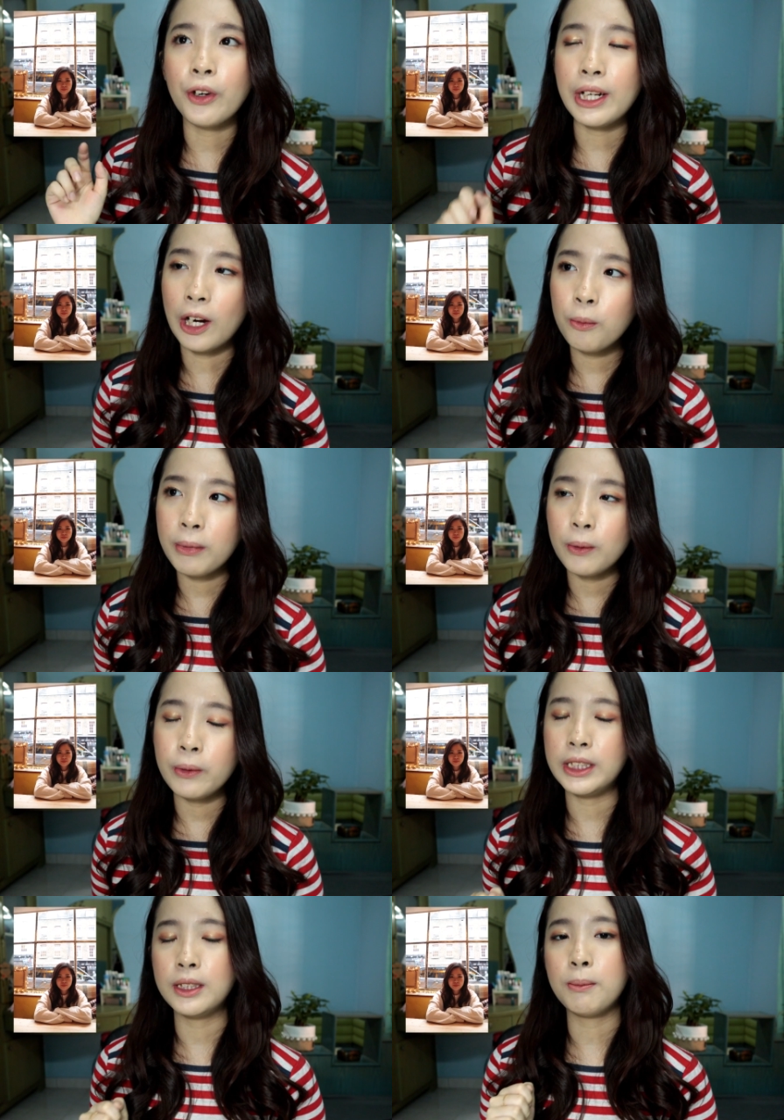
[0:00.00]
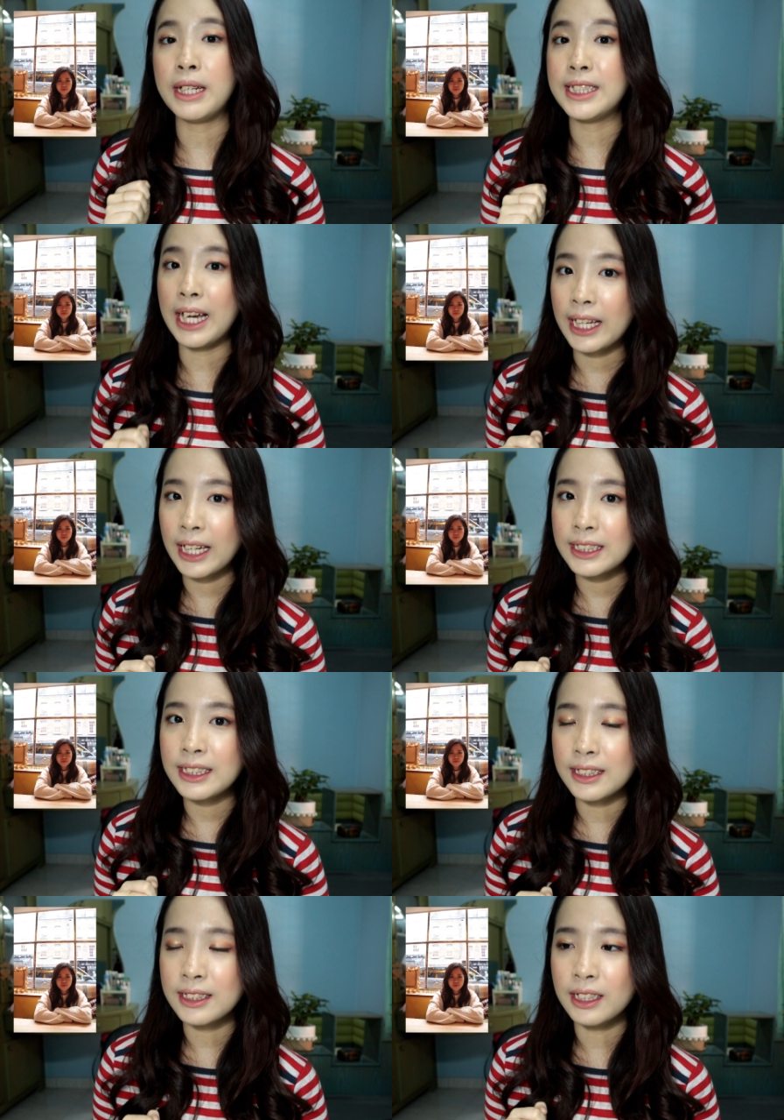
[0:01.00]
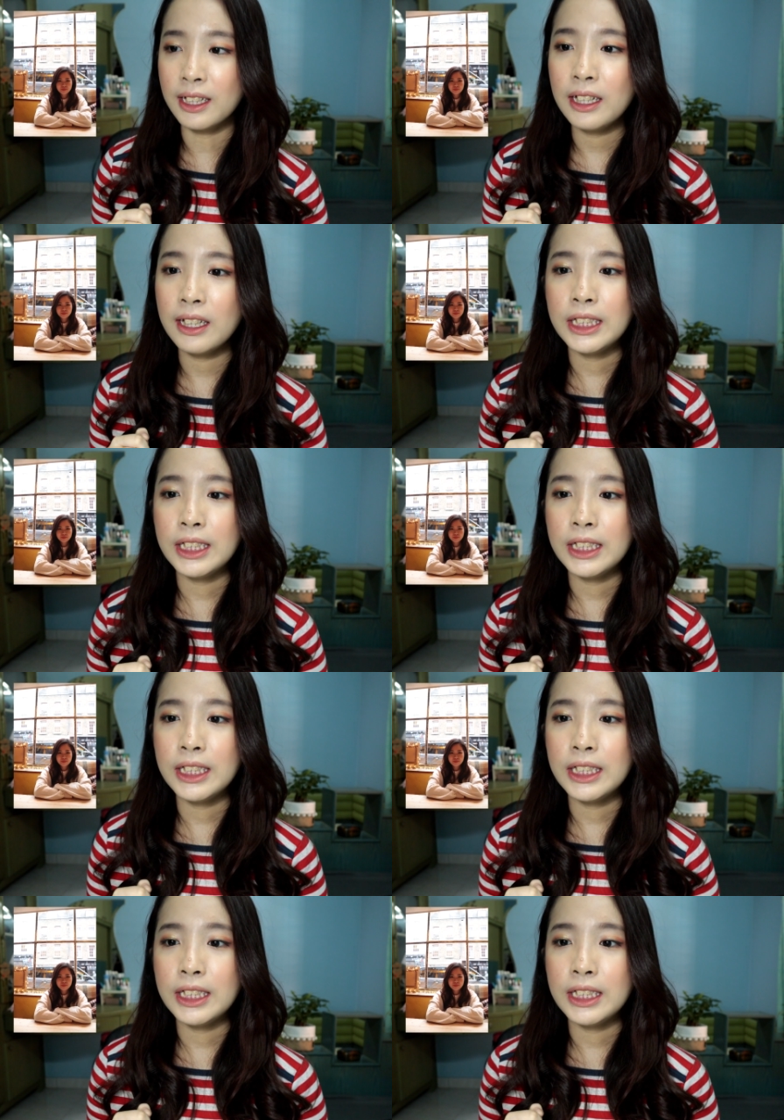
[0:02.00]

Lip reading: For Naomi, which is my second sister,